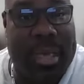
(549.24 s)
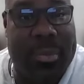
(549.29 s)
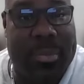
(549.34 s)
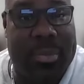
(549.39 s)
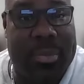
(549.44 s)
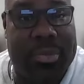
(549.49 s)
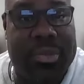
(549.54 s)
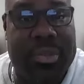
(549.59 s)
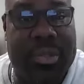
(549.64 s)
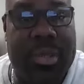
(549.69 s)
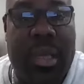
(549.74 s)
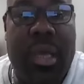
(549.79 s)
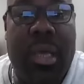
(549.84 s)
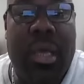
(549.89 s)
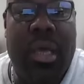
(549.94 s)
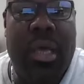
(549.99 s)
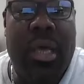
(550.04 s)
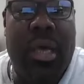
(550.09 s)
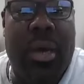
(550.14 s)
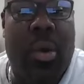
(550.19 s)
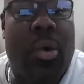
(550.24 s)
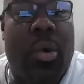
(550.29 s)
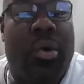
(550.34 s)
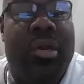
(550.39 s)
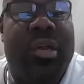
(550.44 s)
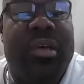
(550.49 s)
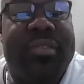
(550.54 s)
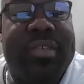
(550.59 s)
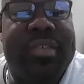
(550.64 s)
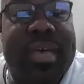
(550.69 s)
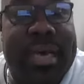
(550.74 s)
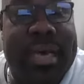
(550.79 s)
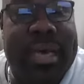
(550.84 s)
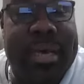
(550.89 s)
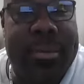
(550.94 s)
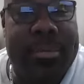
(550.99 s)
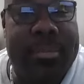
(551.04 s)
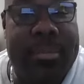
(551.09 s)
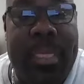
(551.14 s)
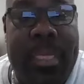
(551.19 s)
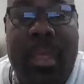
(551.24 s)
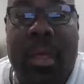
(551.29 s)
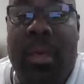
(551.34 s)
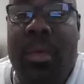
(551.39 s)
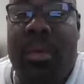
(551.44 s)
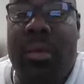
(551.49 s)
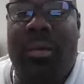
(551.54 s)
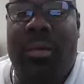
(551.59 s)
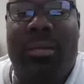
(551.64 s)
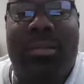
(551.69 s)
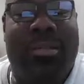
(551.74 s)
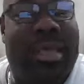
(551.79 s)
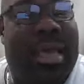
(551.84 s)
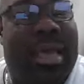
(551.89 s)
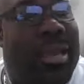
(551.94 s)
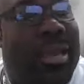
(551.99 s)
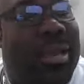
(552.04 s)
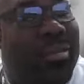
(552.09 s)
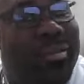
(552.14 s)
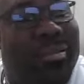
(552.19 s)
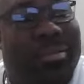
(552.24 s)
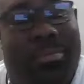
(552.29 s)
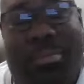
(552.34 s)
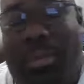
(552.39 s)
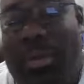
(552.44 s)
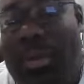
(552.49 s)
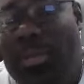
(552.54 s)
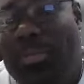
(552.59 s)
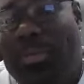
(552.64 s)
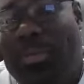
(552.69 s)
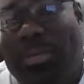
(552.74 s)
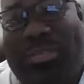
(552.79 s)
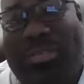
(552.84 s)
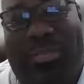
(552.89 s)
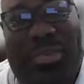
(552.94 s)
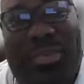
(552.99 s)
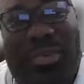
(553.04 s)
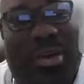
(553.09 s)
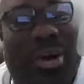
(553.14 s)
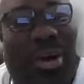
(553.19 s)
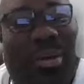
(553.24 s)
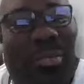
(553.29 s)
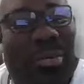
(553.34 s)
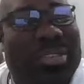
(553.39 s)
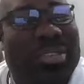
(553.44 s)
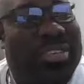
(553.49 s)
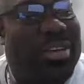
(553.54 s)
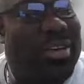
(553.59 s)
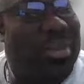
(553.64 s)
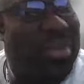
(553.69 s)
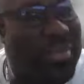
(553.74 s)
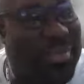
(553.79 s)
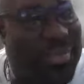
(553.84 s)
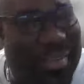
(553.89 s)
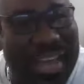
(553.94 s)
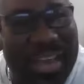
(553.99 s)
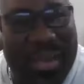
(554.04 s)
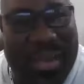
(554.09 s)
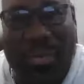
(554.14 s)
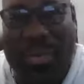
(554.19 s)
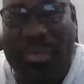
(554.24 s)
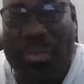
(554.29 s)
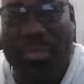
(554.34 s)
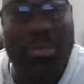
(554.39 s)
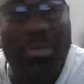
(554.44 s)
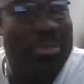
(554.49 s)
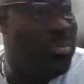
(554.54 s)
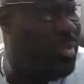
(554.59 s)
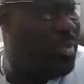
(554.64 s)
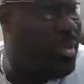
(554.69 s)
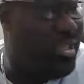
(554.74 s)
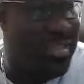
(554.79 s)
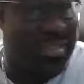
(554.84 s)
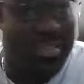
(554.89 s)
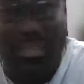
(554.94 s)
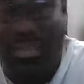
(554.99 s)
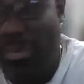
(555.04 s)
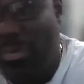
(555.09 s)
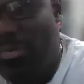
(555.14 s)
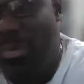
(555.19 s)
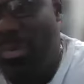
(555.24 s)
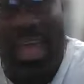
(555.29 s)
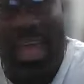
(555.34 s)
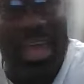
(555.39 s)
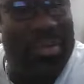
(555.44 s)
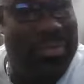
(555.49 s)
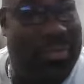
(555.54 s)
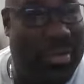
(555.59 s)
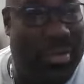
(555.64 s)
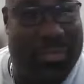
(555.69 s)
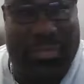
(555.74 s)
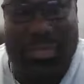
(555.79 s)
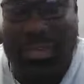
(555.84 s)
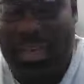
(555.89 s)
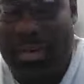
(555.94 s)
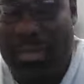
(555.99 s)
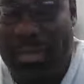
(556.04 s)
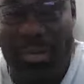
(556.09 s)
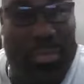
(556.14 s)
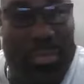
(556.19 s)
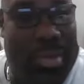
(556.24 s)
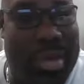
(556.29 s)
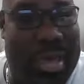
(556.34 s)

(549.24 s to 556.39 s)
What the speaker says: papers or enough time. That is pretty much for almost all faculty members. We just don't have enough time to